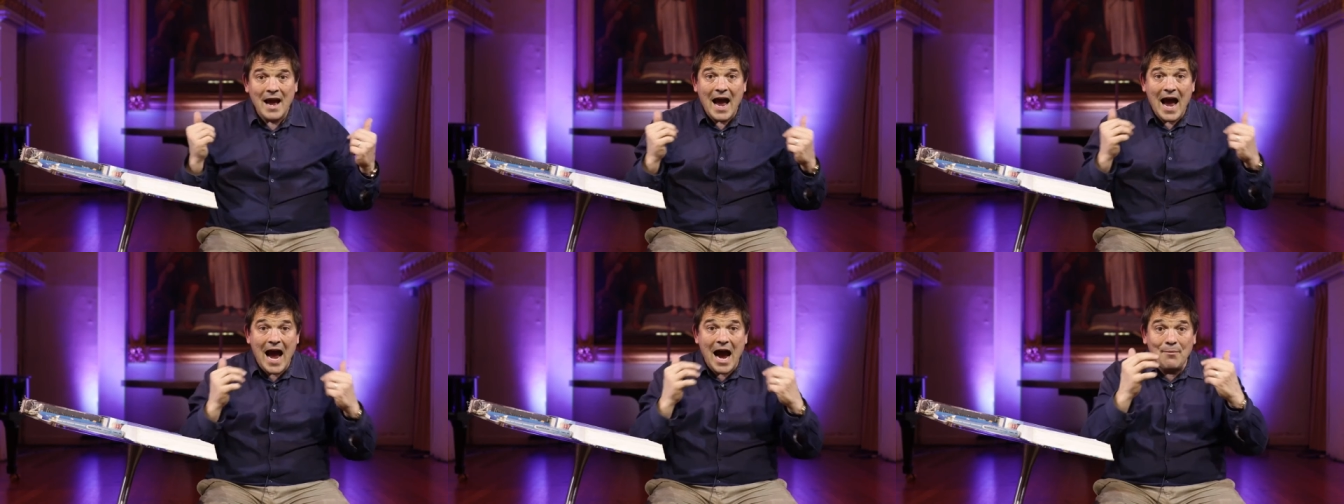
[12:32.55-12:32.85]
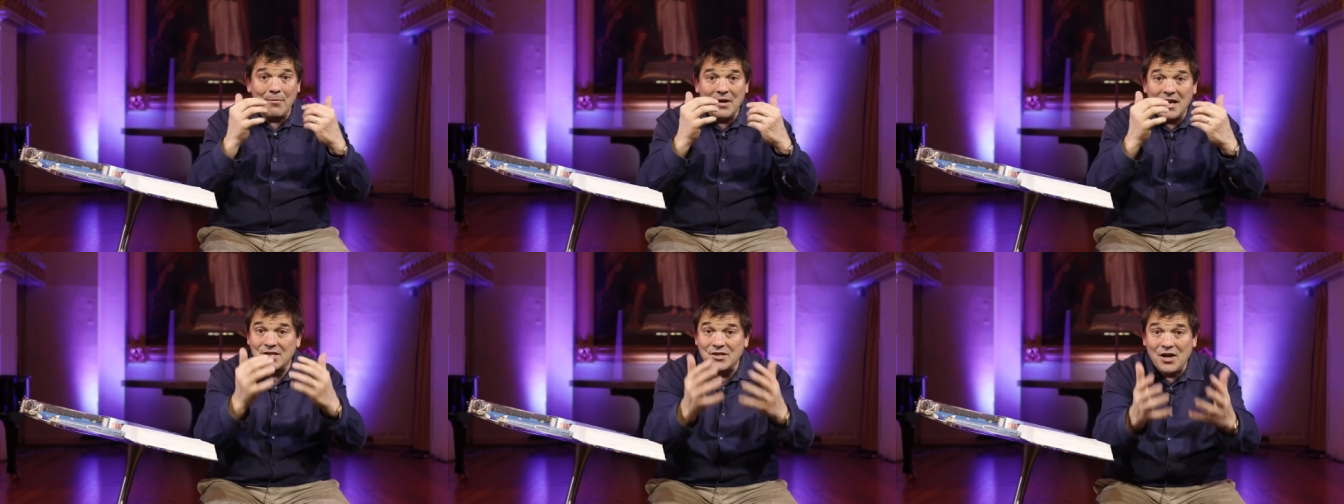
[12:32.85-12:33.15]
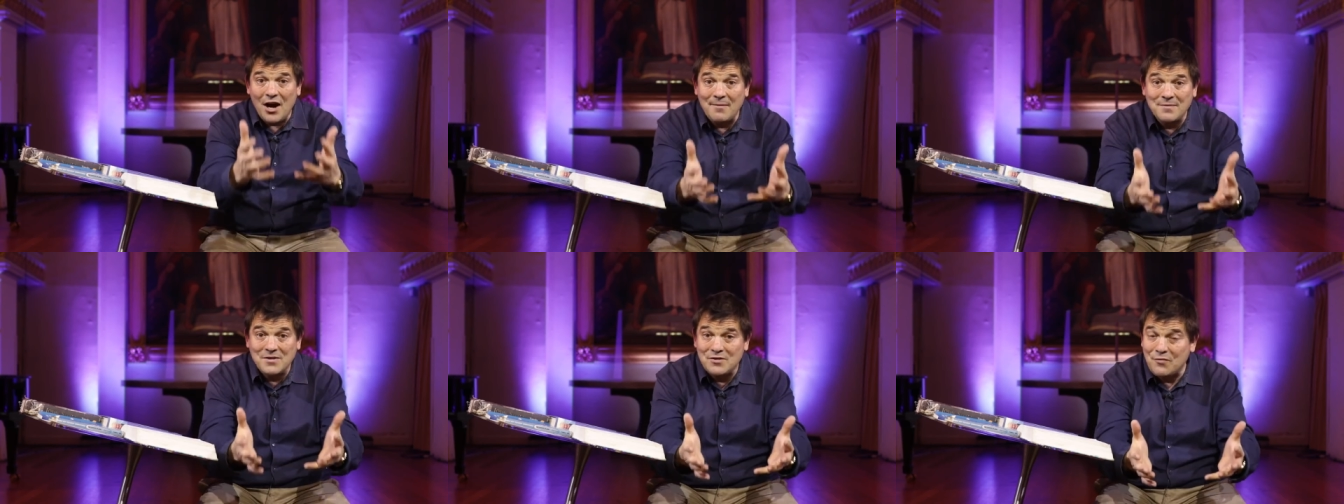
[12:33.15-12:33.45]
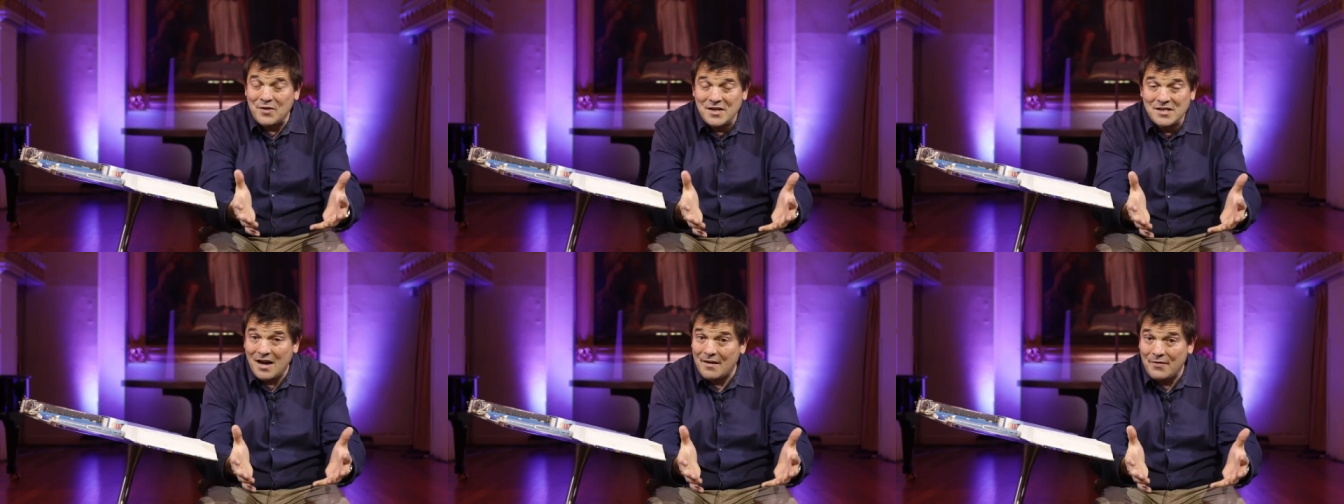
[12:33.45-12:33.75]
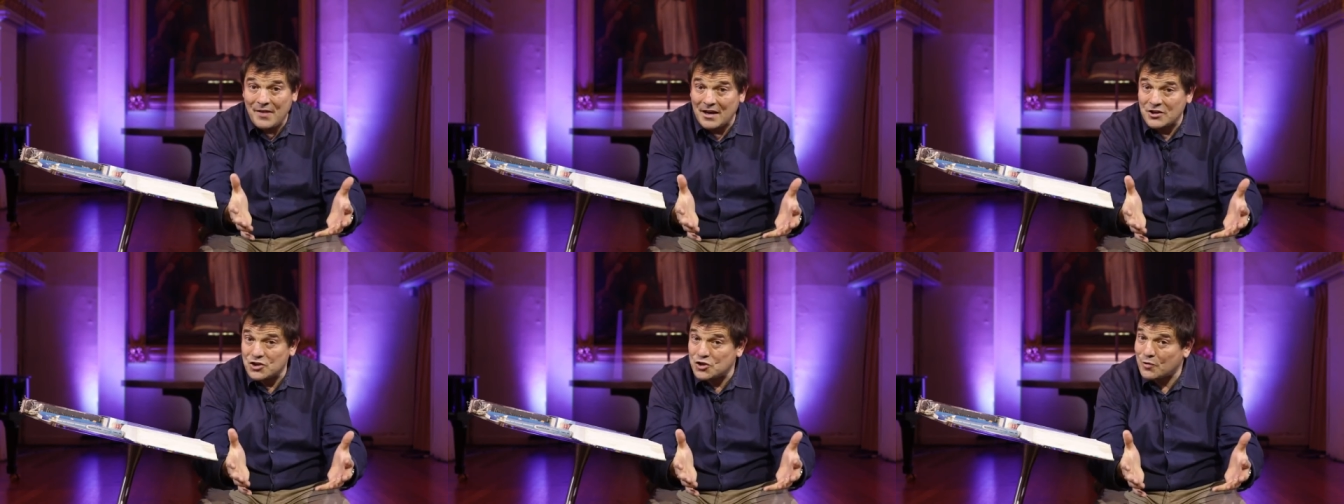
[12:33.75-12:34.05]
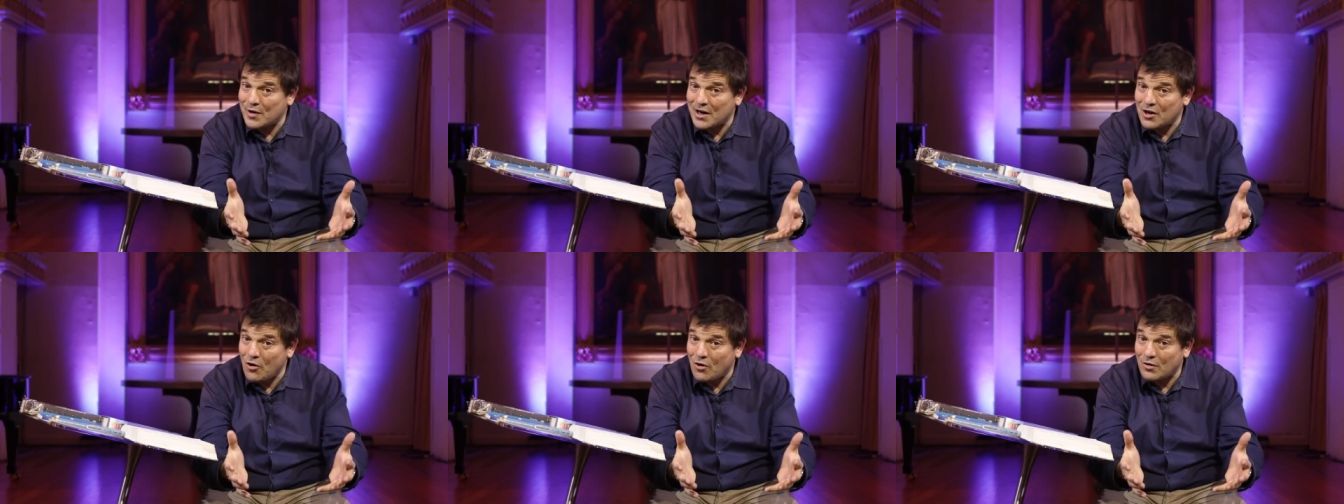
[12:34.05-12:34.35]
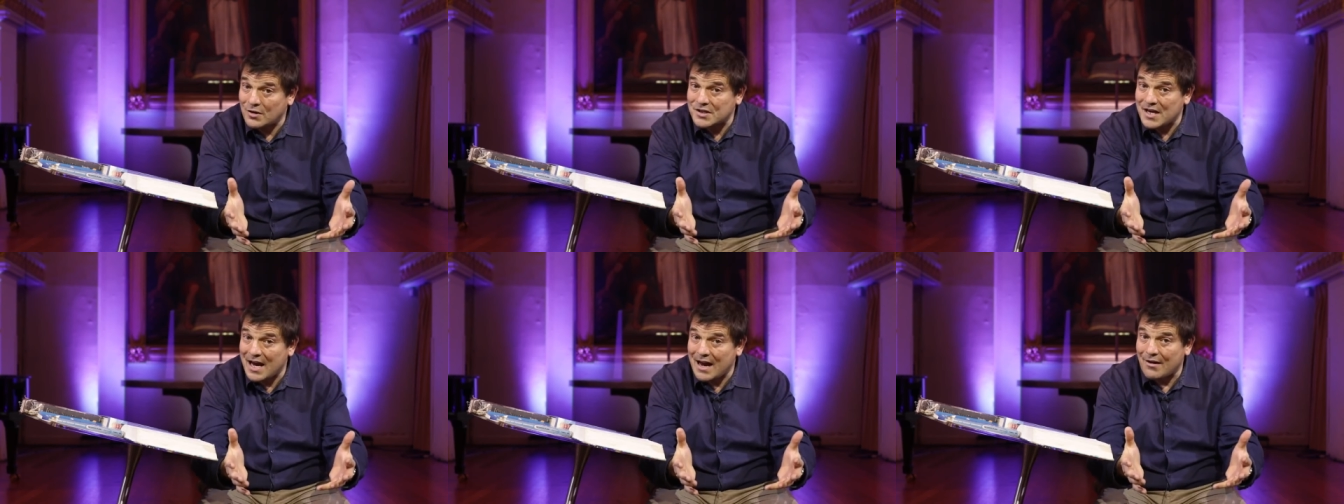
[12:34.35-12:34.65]
How many times have we done that during
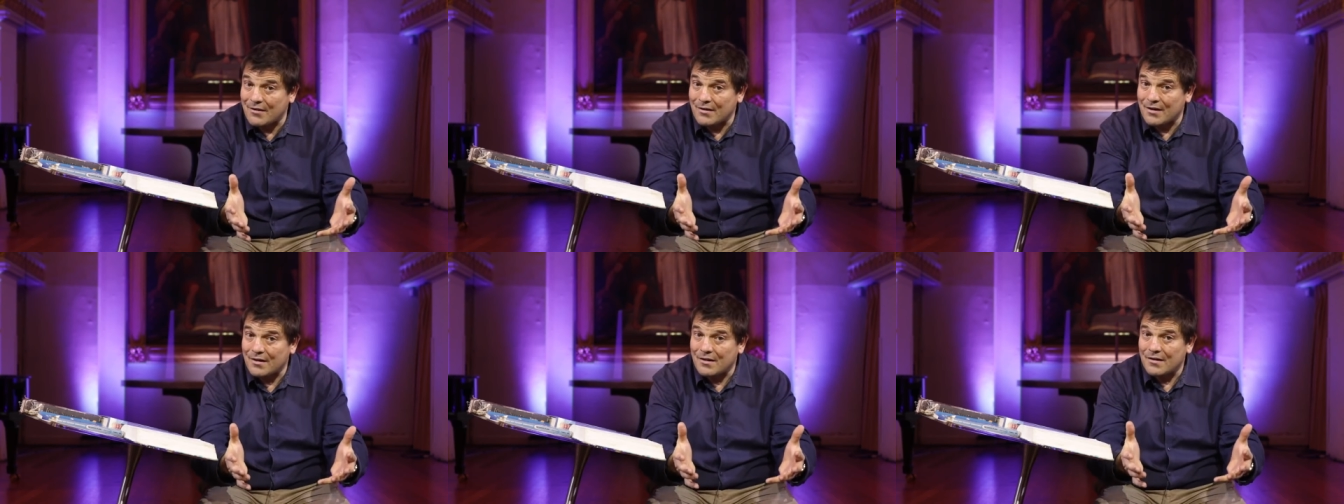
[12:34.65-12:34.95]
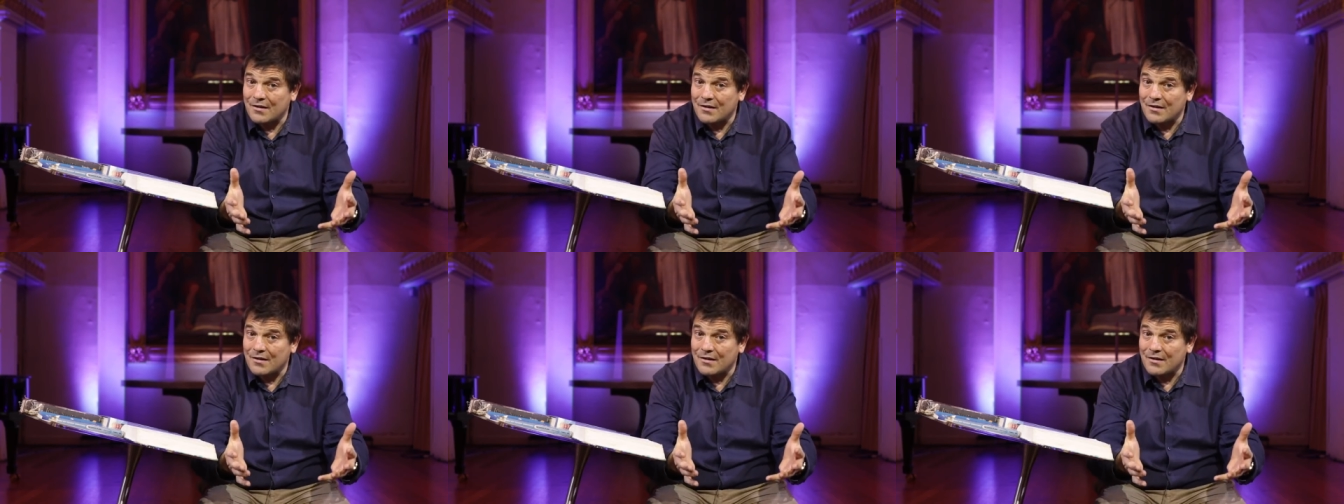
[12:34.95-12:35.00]
lockdown?